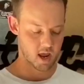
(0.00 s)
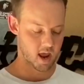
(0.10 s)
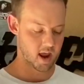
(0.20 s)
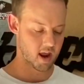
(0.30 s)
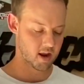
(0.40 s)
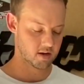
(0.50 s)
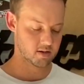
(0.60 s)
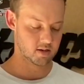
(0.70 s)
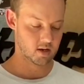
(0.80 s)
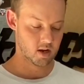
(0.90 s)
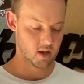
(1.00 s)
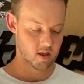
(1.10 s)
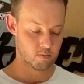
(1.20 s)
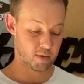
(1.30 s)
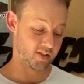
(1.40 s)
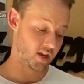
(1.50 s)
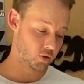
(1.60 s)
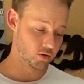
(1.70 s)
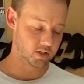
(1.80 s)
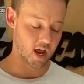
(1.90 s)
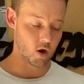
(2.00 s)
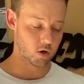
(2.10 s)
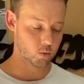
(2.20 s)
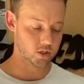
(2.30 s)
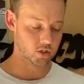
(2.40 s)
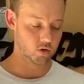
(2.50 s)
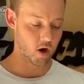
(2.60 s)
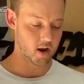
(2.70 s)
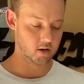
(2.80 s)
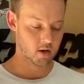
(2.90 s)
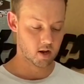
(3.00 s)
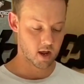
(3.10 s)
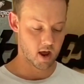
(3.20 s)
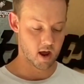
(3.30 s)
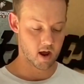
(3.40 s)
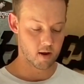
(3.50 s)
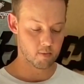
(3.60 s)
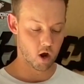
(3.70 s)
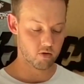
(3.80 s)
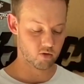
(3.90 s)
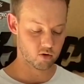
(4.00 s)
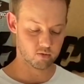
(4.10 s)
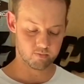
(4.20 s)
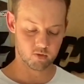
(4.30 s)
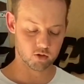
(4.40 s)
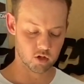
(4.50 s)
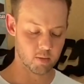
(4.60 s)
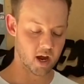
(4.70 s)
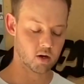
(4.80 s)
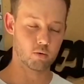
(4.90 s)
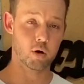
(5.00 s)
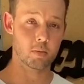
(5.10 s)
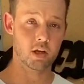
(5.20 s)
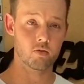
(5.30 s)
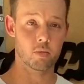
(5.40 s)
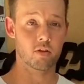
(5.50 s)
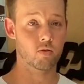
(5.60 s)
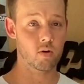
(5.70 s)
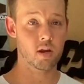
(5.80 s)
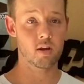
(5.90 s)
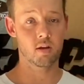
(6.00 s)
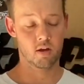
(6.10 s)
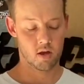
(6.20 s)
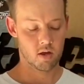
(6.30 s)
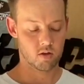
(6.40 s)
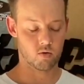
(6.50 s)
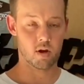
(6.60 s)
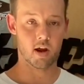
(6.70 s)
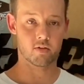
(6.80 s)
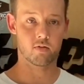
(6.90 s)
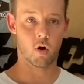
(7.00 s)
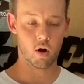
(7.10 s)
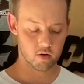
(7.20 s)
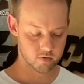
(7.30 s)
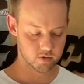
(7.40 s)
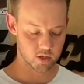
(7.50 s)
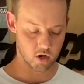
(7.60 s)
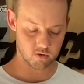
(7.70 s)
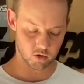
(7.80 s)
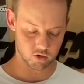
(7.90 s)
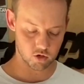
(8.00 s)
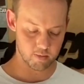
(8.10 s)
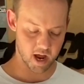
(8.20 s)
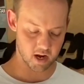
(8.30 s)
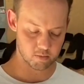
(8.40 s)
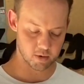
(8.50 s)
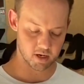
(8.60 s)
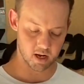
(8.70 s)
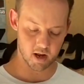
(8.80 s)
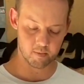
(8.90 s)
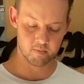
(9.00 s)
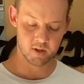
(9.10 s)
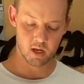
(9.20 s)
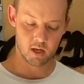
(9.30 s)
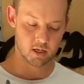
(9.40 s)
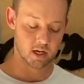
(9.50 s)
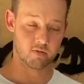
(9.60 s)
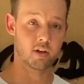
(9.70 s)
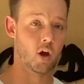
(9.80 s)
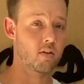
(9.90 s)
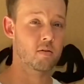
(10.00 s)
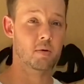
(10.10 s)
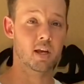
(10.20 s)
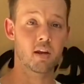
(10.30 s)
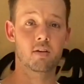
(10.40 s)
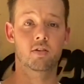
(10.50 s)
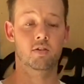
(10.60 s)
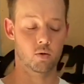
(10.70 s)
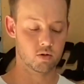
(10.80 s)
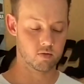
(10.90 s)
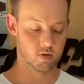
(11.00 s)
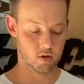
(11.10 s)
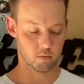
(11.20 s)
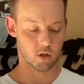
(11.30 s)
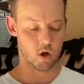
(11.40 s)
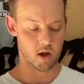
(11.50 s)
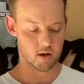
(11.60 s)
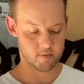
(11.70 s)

And But they do stay on, which is great. Um, overall, not too bad. I would probably give them a three three out of five, so not too bad, but um, definitely only beginners sort of plier.